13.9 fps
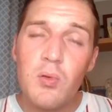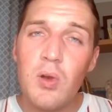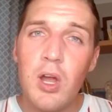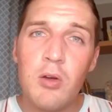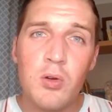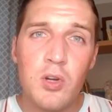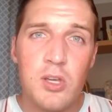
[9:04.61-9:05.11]
in your
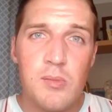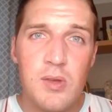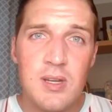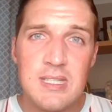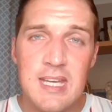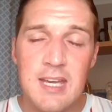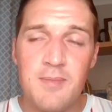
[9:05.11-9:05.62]
local
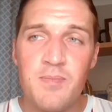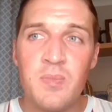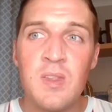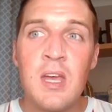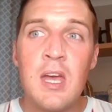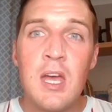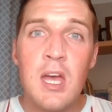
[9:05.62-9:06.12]
community,
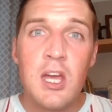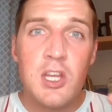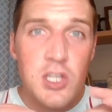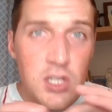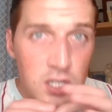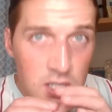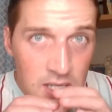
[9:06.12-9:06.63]

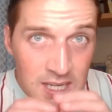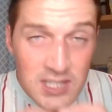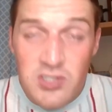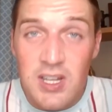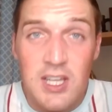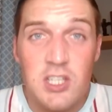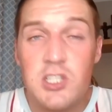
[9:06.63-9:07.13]

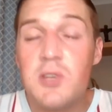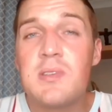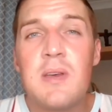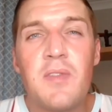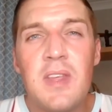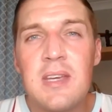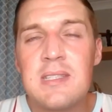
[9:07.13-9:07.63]
literally do
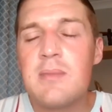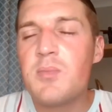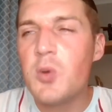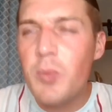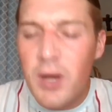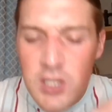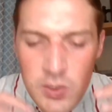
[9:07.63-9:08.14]
something
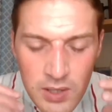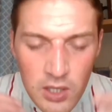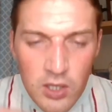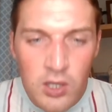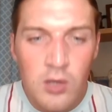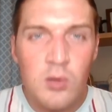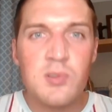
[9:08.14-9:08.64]
simple by doing
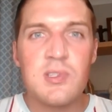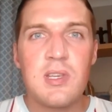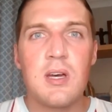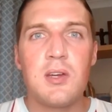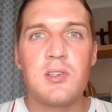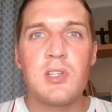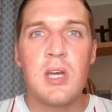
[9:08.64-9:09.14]
a Google
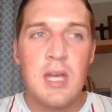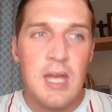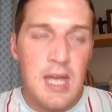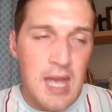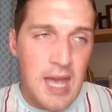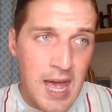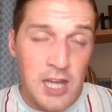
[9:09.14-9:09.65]
search
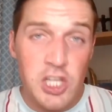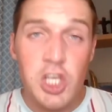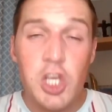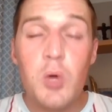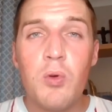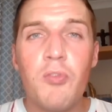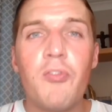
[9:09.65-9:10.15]
and
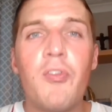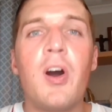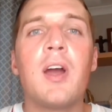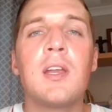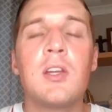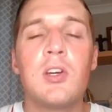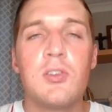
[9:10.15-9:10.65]
you will
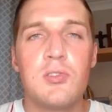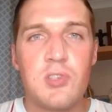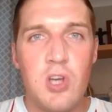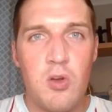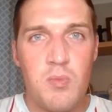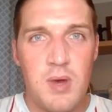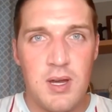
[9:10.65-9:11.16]
find
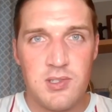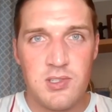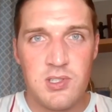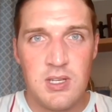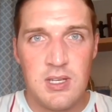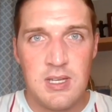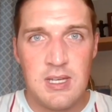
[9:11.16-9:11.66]
so
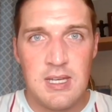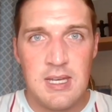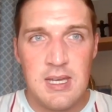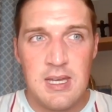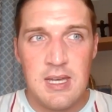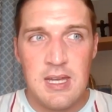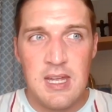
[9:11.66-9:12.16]
much.
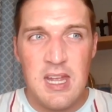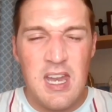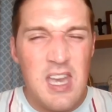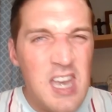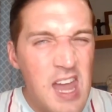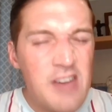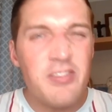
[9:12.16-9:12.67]

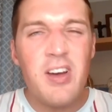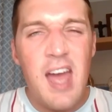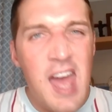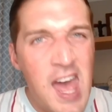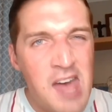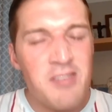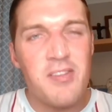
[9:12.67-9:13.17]

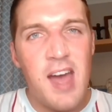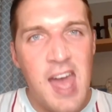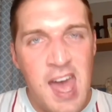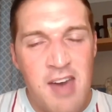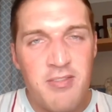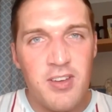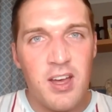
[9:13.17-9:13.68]
Never, ever,
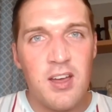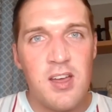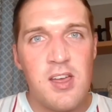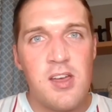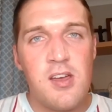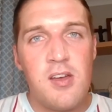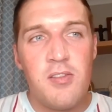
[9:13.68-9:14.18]
ever
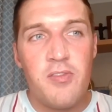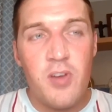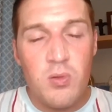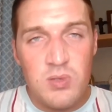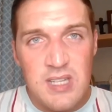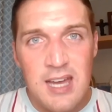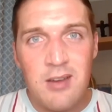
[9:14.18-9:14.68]

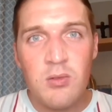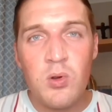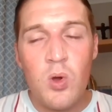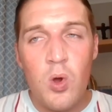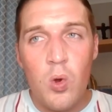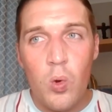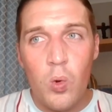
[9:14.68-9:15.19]
feel
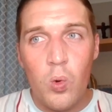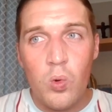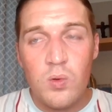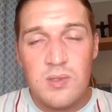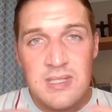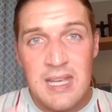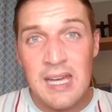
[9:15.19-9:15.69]
down
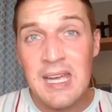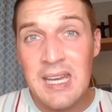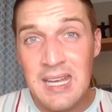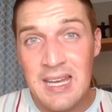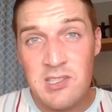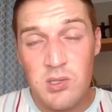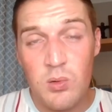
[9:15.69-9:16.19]
or
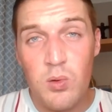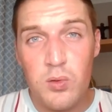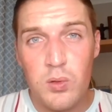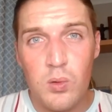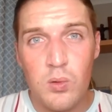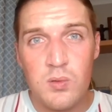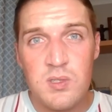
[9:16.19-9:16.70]
second guess your
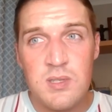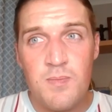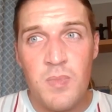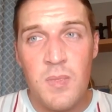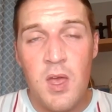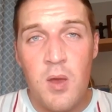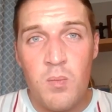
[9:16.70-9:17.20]
thoughts
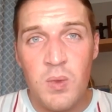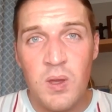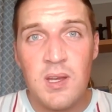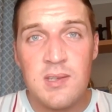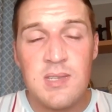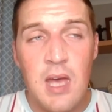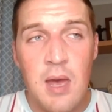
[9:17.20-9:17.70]

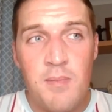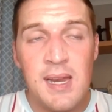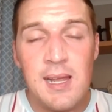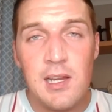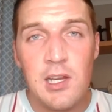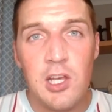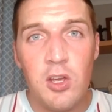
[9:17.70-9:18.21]
because
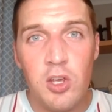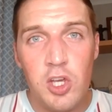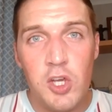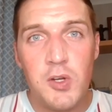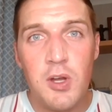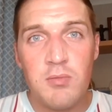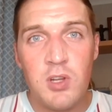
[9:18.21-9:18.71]
immediately
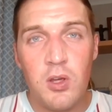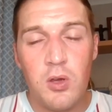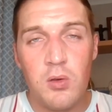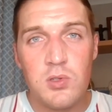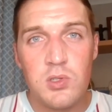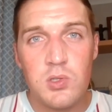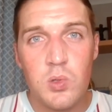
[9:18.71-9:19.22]
you don't know
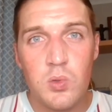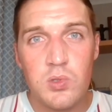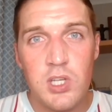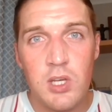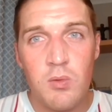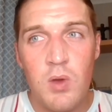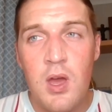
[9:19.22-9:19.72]
who to talk
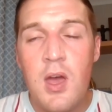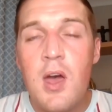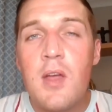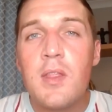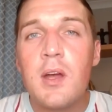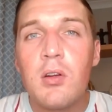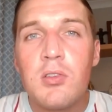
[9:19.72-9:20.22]
to.
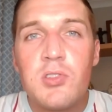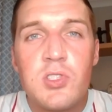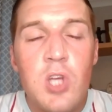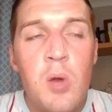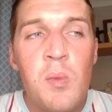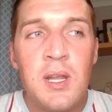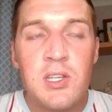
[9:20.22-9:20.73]
There are
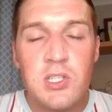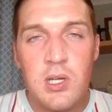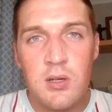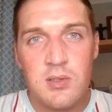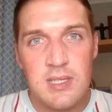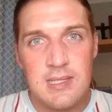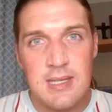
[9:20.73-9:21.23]
so many
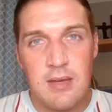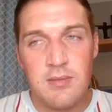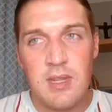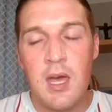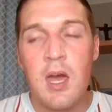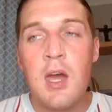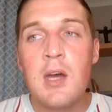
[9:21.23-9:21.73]
charities
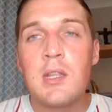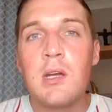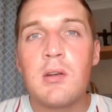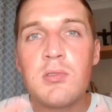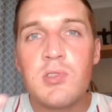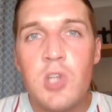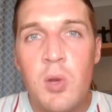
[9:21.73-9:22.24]
out there. There
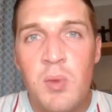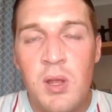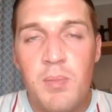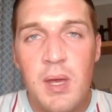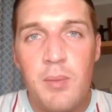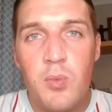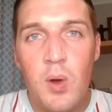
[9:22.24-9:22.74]
are so
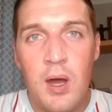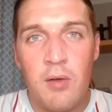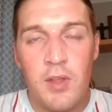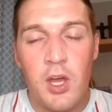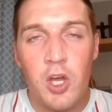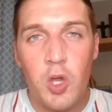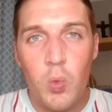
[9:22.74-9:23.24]
many people
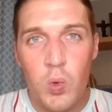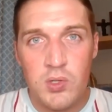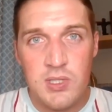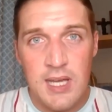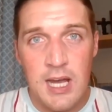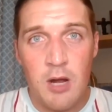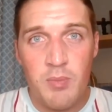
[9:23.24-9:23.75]
out there who
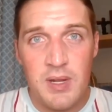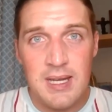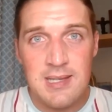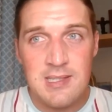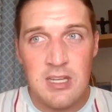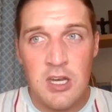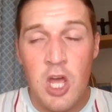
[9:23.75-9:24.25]
want to help and
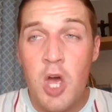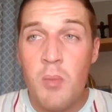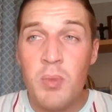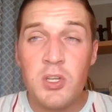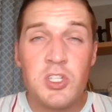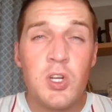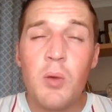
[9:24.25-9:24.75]
listen.
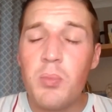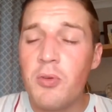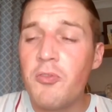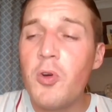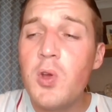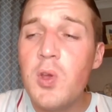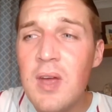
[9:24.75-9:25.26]
But you know what?
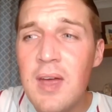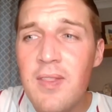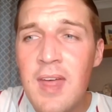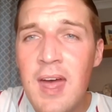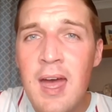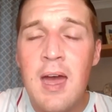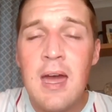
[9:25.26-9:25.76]
Before you get
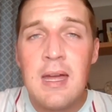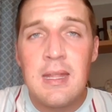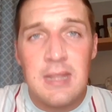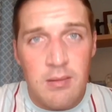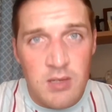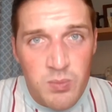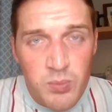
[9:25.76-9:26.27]
there,
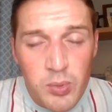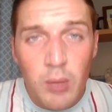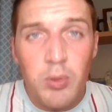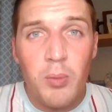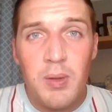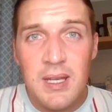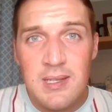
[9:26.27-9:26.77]
there is
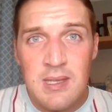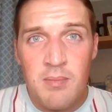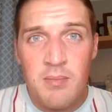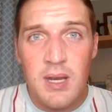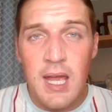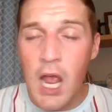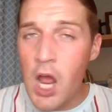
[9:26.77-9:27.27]
probably
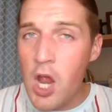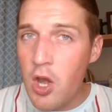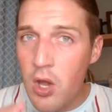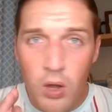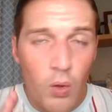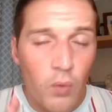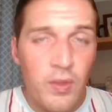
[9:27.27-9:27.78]
somebody
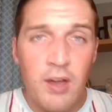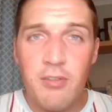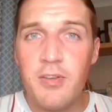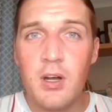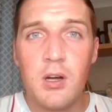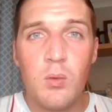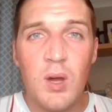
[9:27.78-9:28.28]
not that
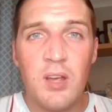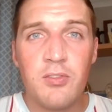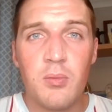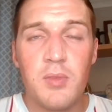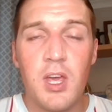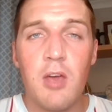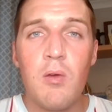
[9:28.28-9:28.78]
far away
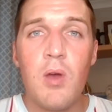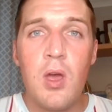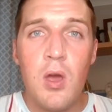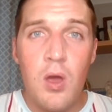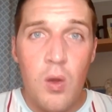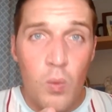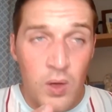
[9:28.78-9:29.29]
from you,
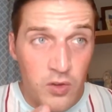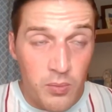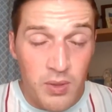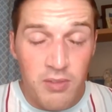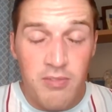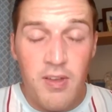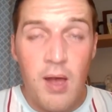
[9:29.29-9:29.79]
whether it
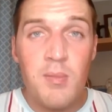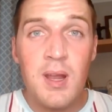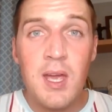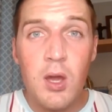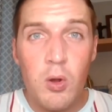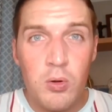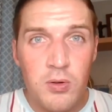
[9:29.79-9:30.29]
be
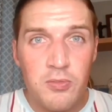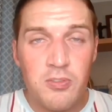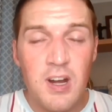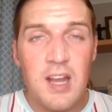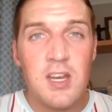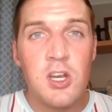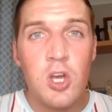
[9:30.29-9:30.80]
family or a
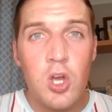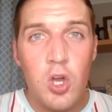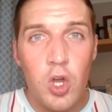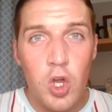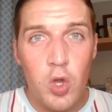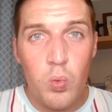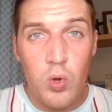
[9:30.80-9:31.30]
friend,
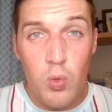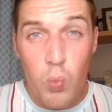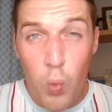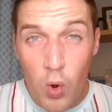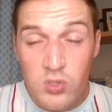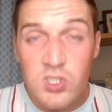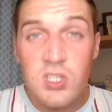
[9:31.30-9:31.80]
who
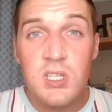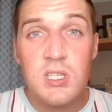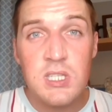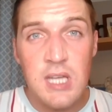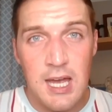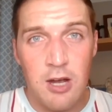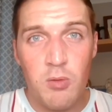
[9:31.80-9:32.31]
would want
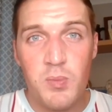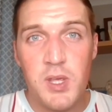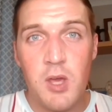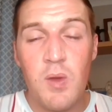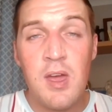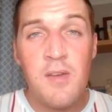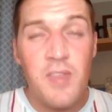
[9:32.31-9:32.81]
to help
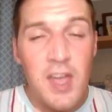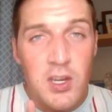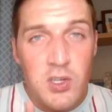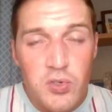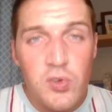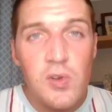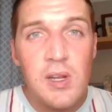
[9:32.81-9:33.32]
you if they
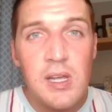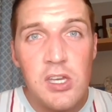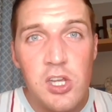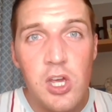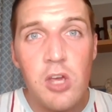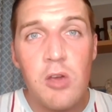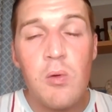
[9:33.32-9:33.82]
truly
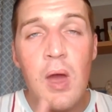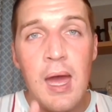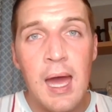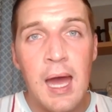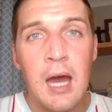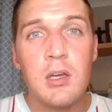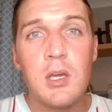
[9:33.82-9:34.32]
knew
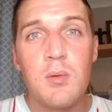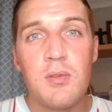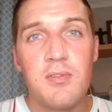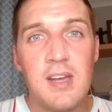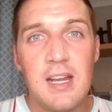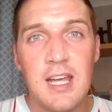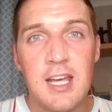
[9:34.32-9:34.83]
how you were
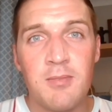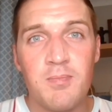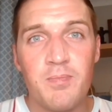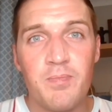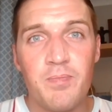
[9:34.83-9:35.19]
feeling.